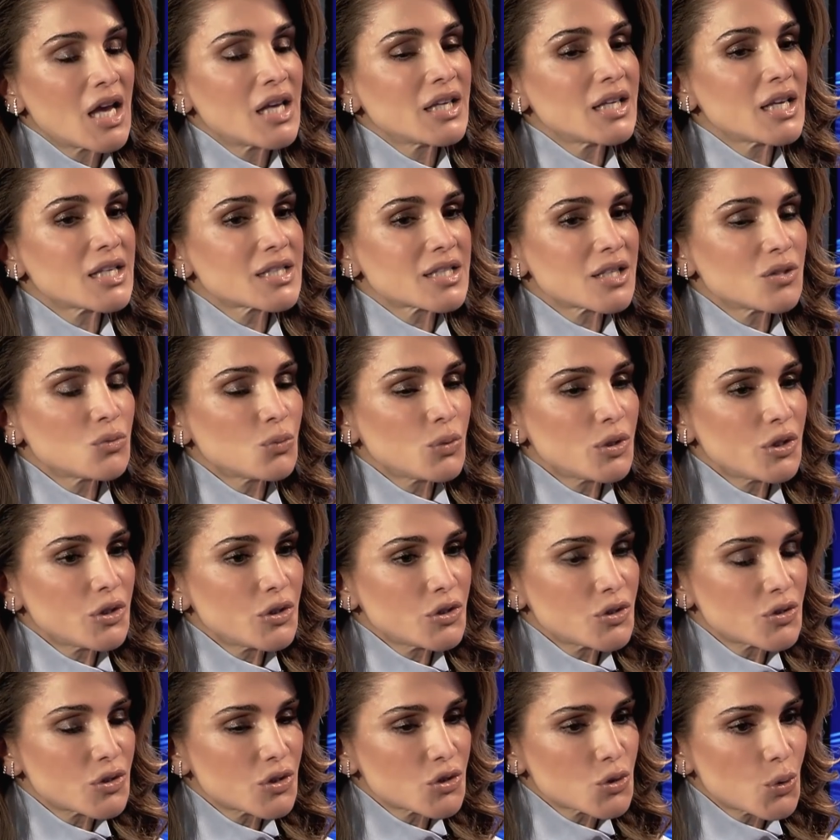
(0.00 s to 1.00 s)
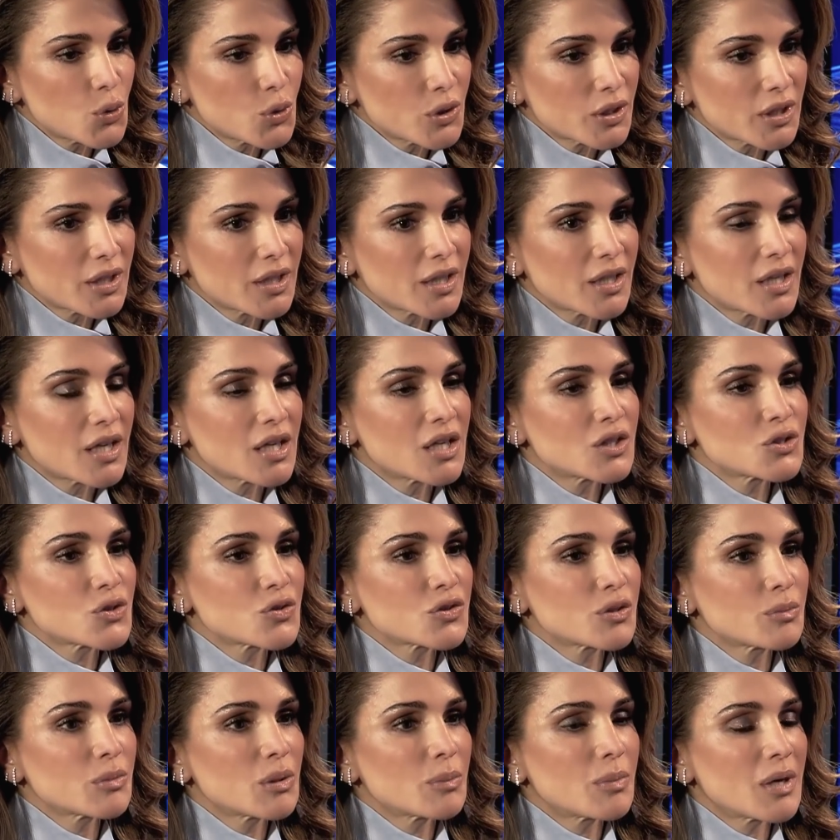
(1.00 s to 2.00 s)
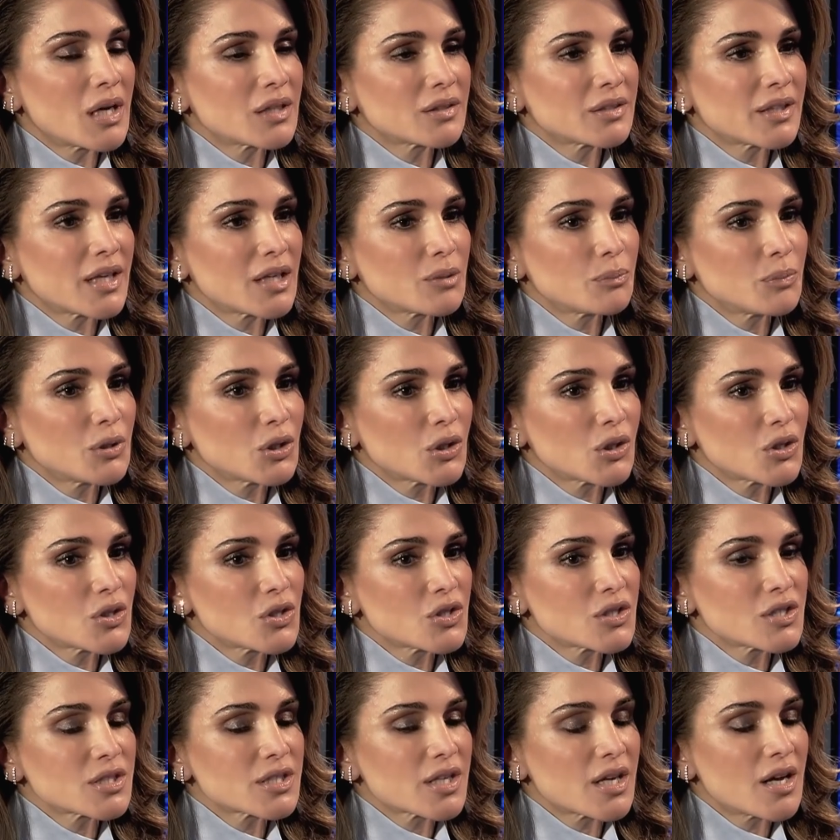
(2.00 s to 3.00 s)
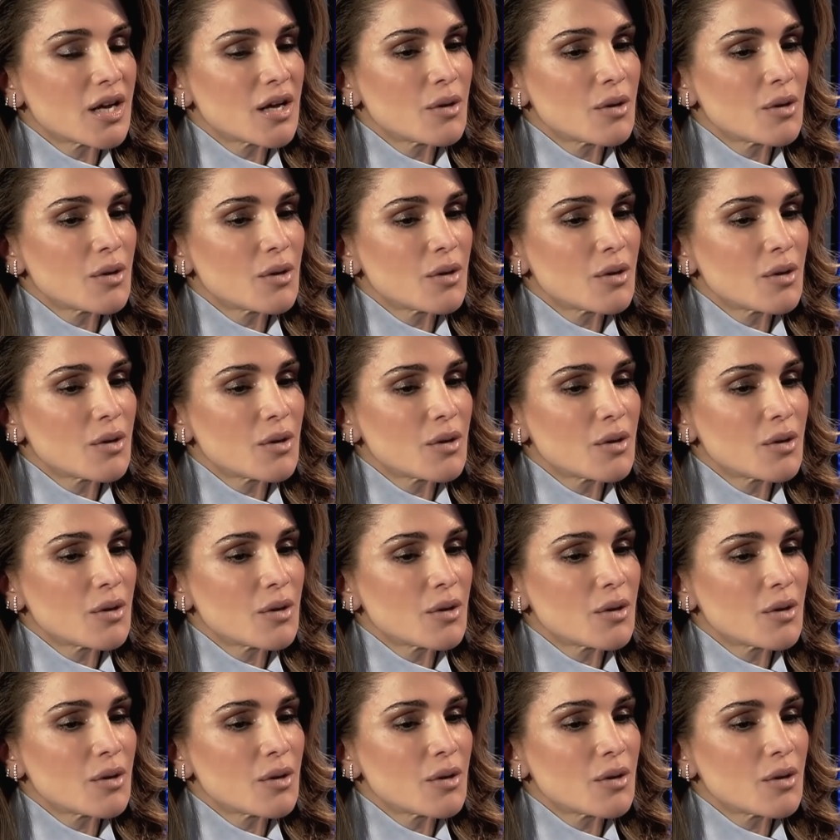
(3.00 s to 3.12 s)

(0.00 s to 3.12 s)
Yes, and we're talking to them about that because,